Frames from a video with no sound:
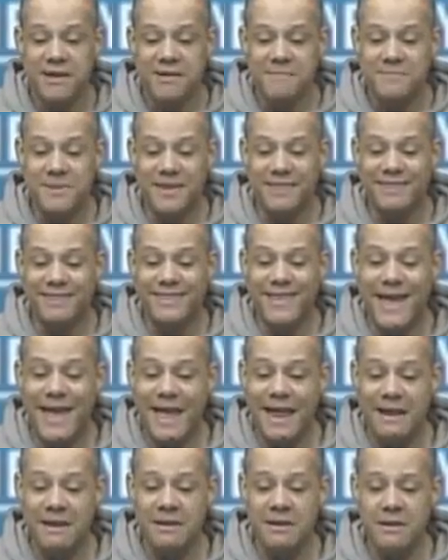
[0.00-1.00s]
But
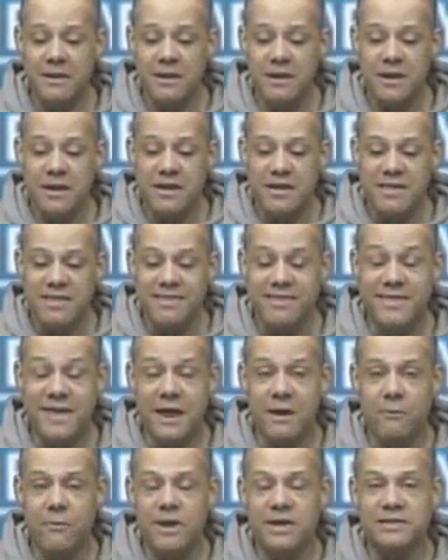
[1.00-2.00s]
then there
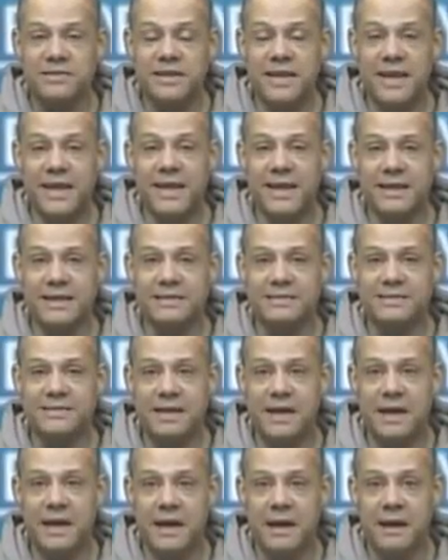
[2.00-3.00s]
was his
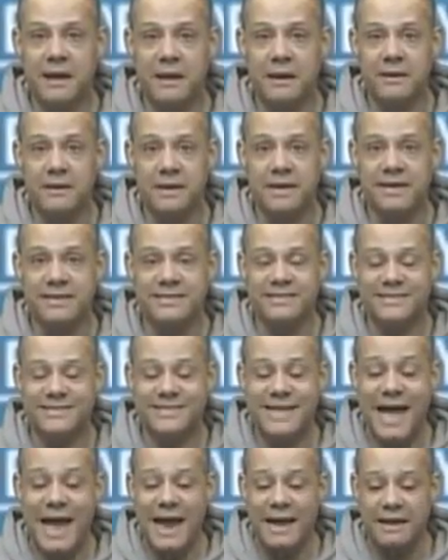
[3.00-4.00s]

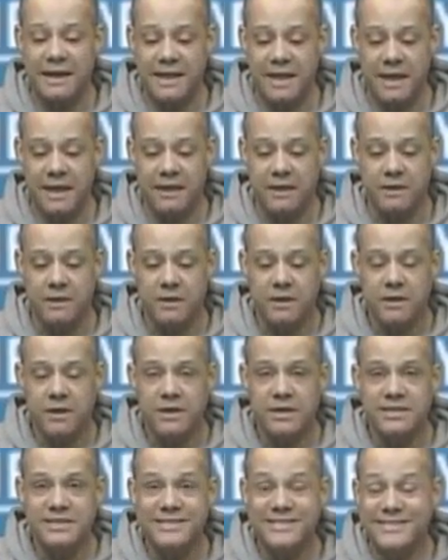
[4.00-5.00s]
sidekick,
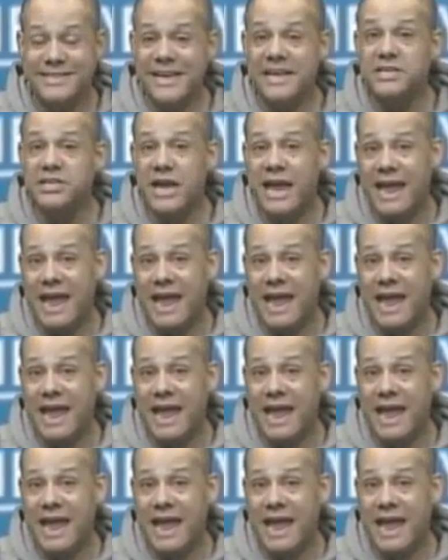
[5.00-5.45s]
C.J.